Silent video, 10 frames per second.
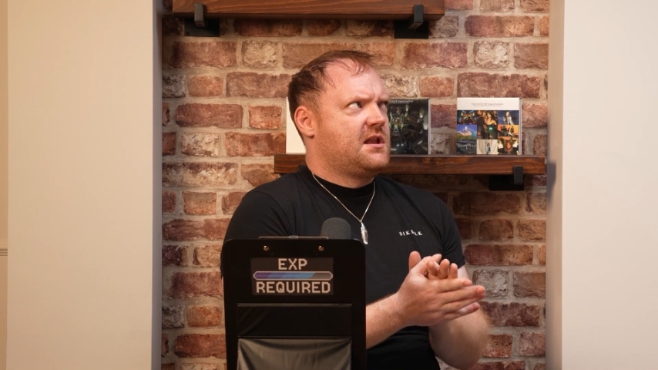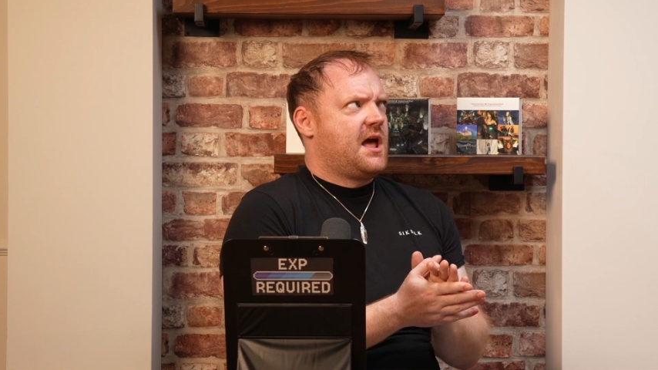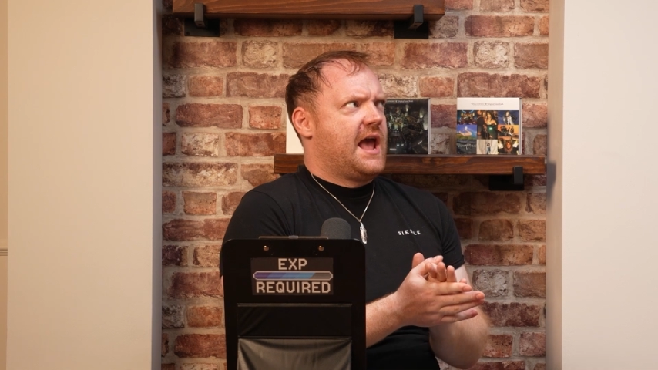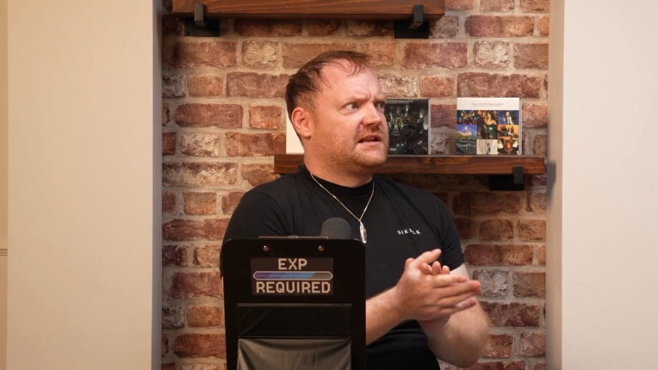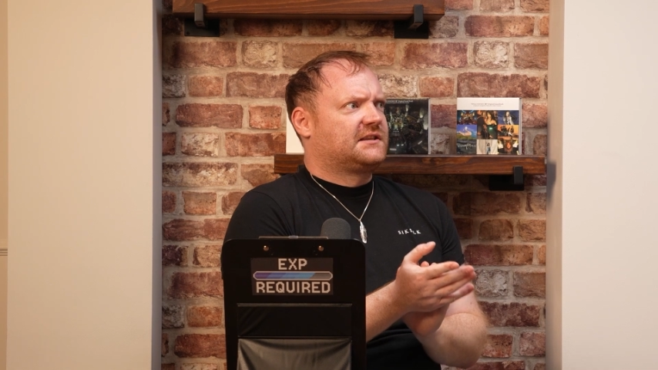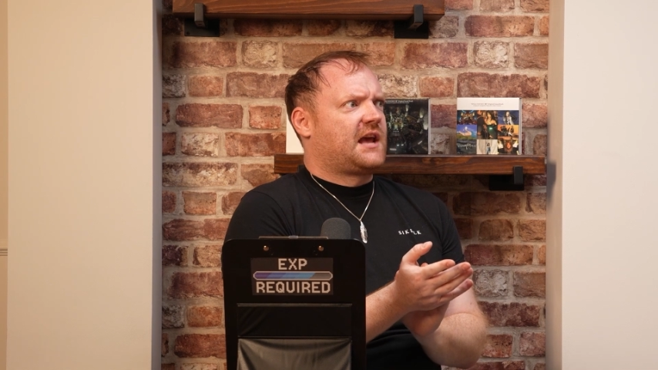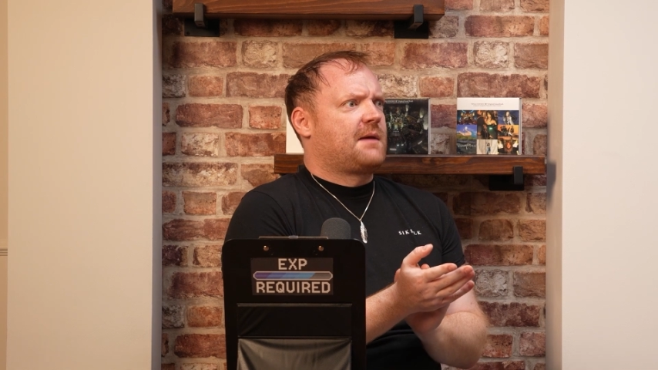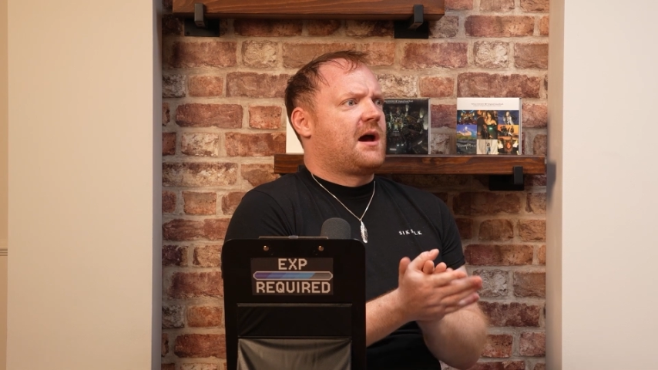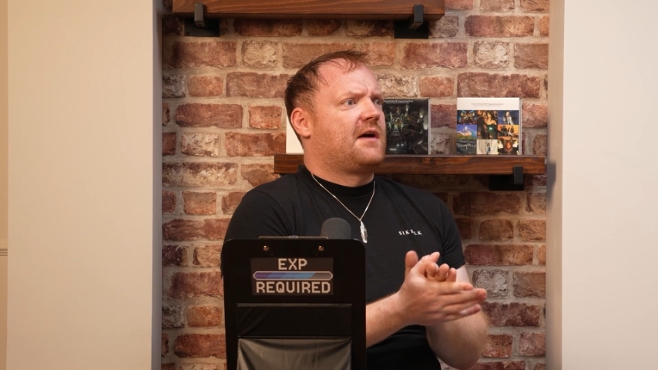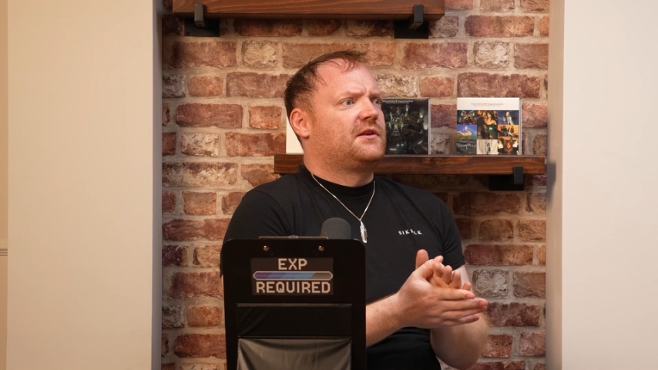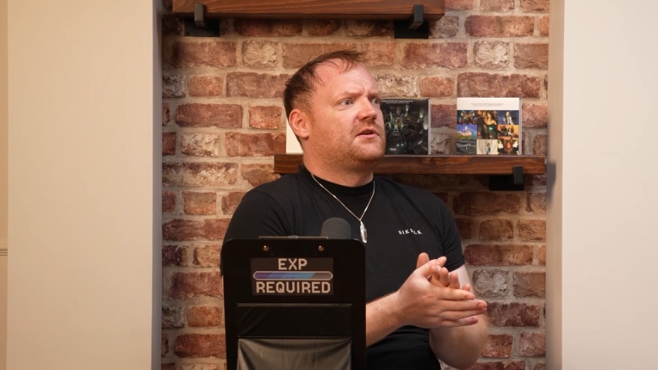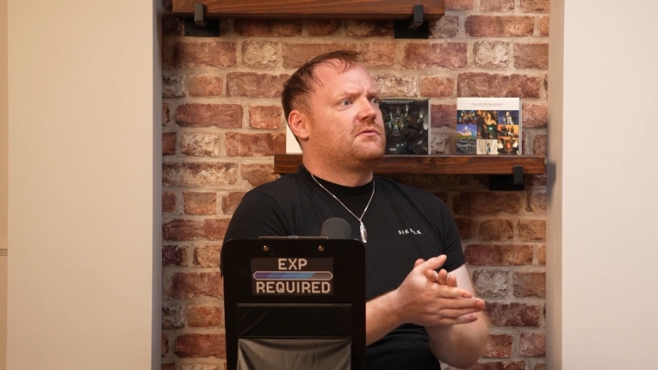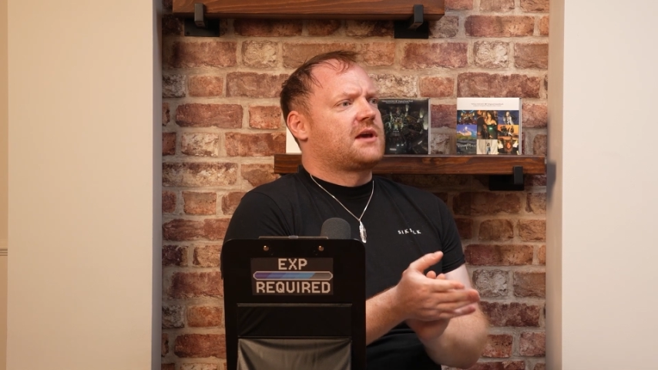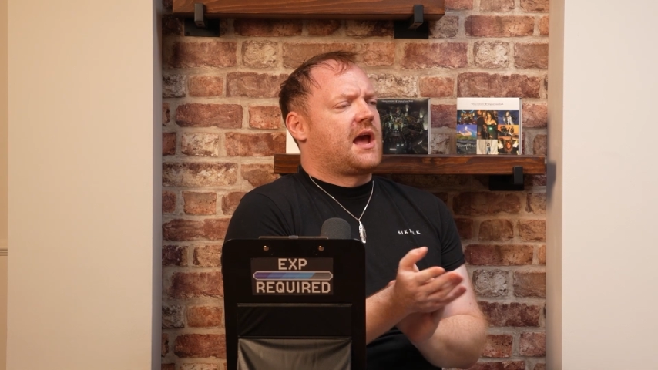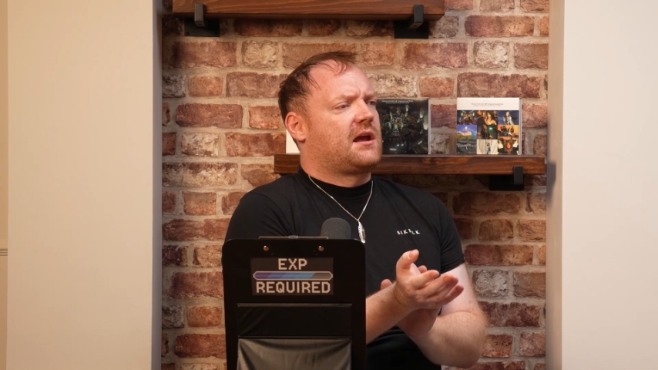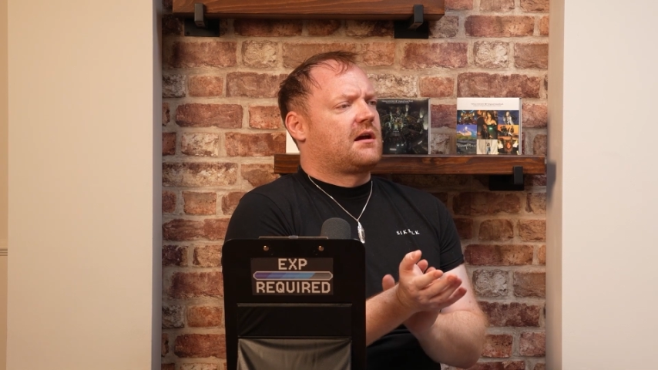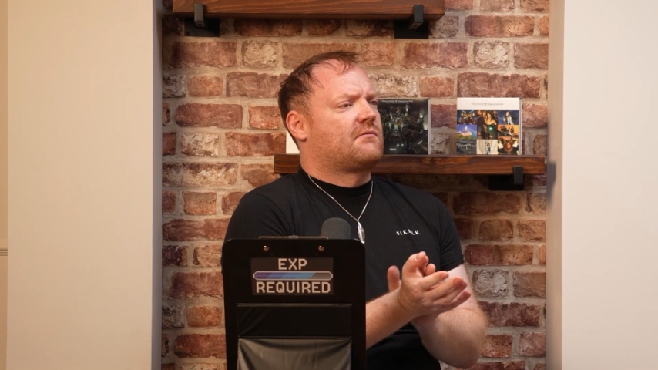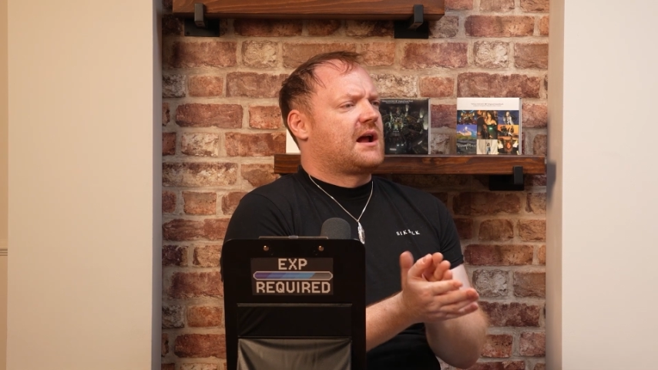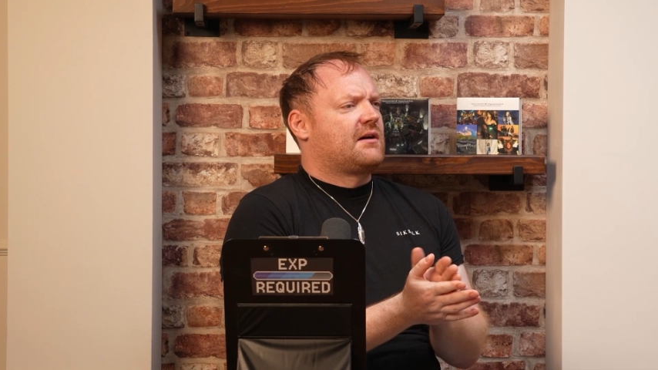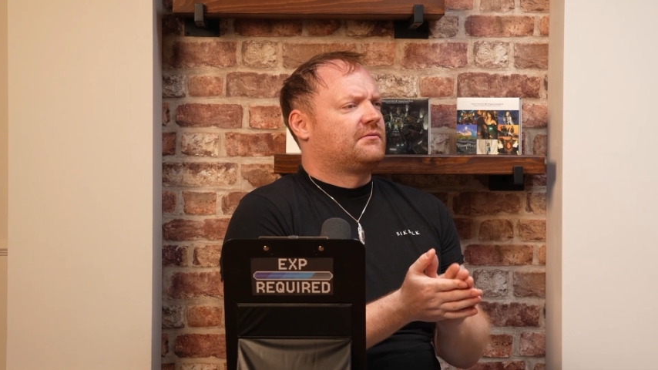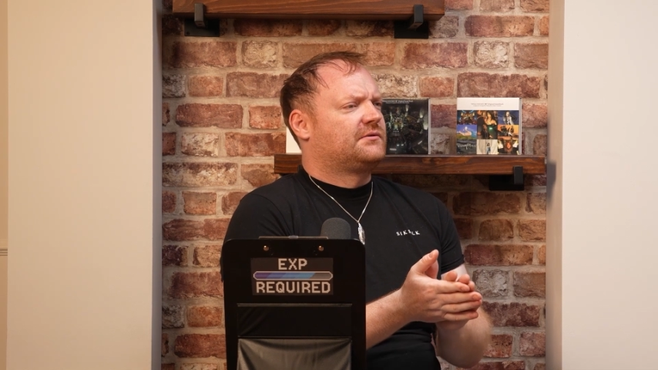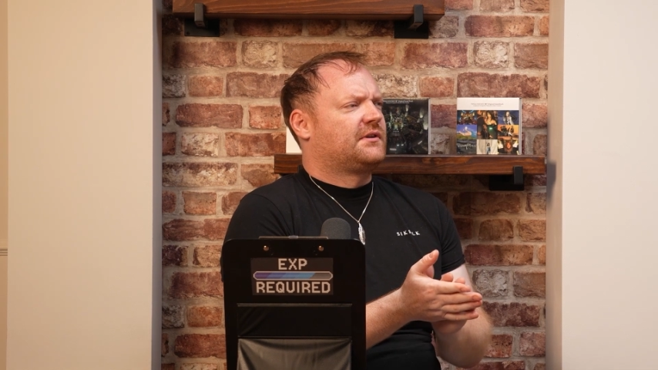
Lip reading: VIII came out in the UK around,